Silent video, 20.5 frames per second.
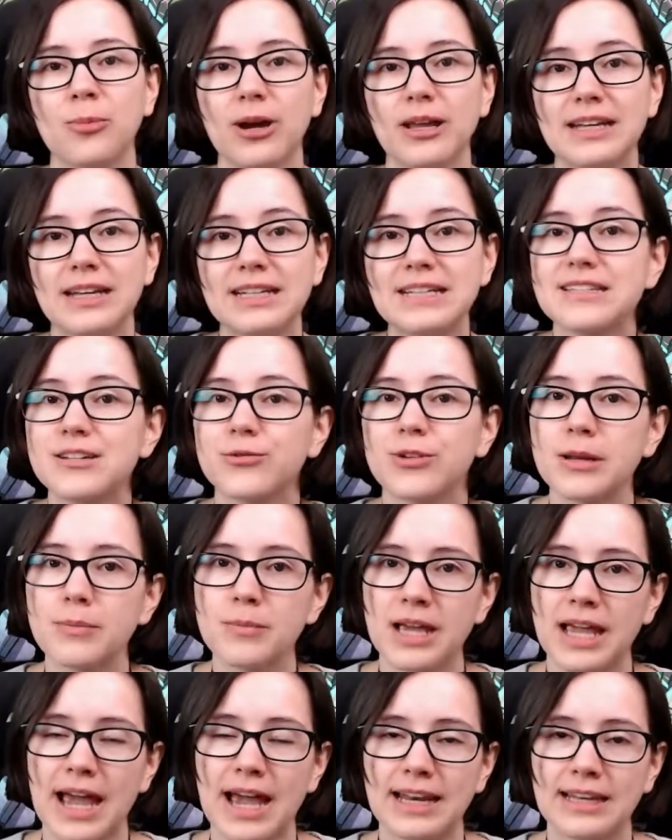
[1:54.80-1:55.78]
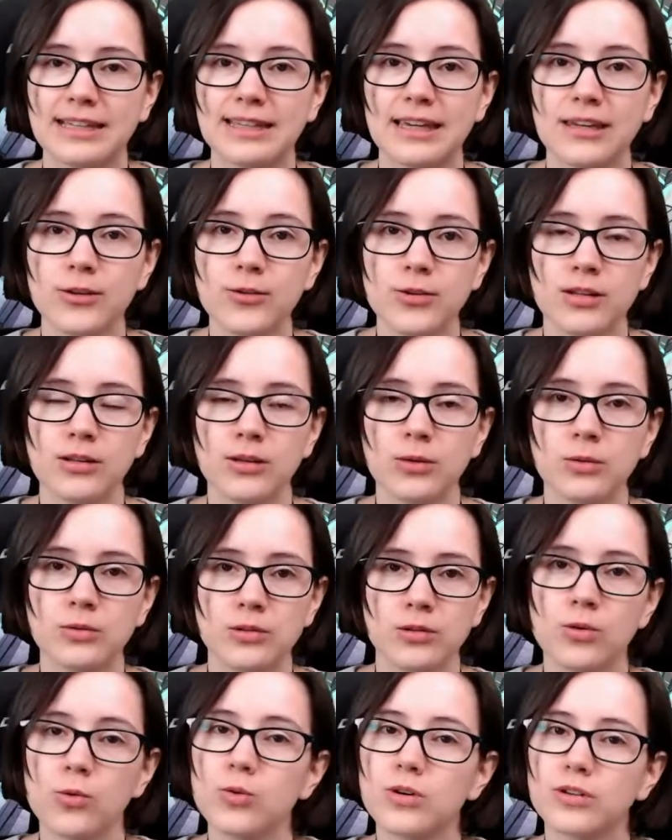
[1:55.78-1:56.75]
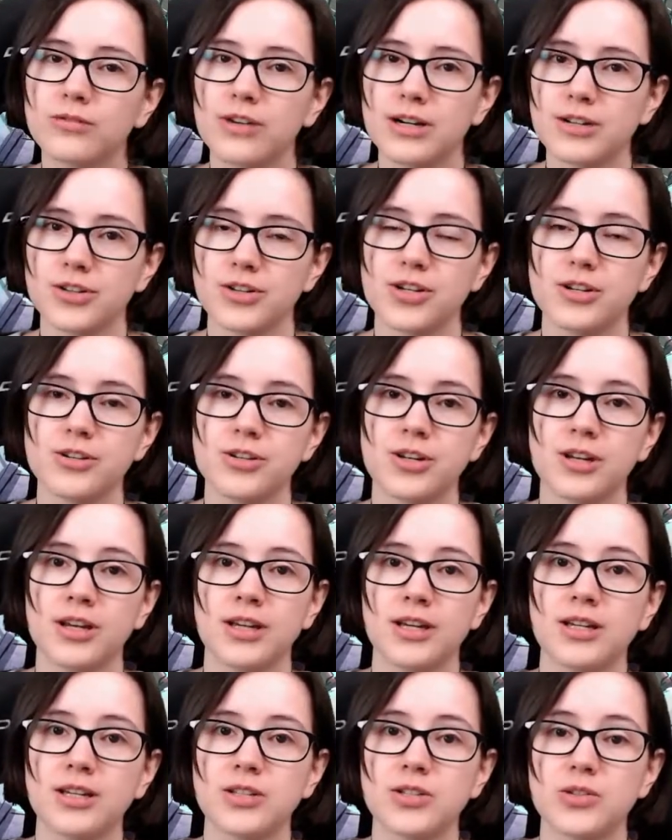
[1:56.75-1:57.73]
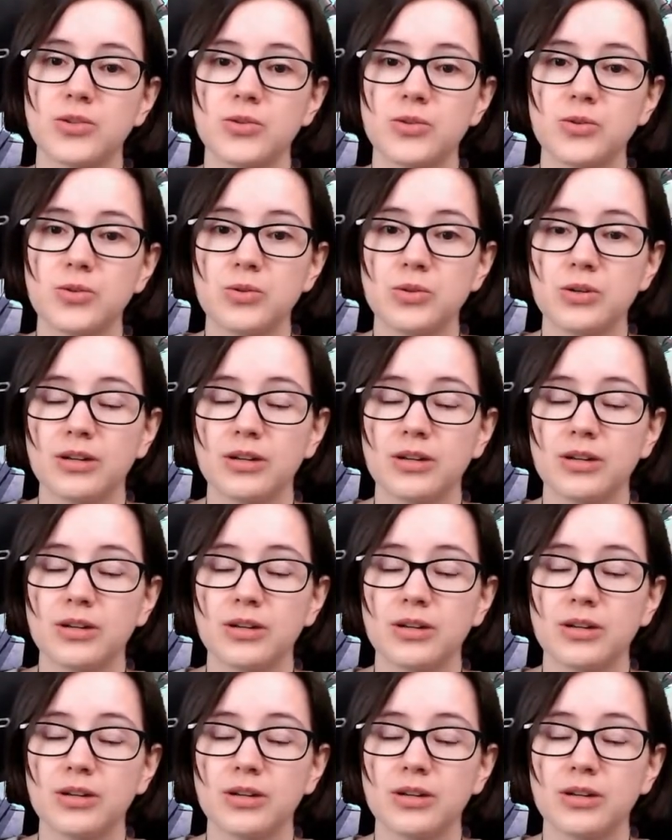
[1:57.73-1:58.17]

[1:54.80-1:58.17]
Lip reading: it is a great mechanic that you can use to your advantage to,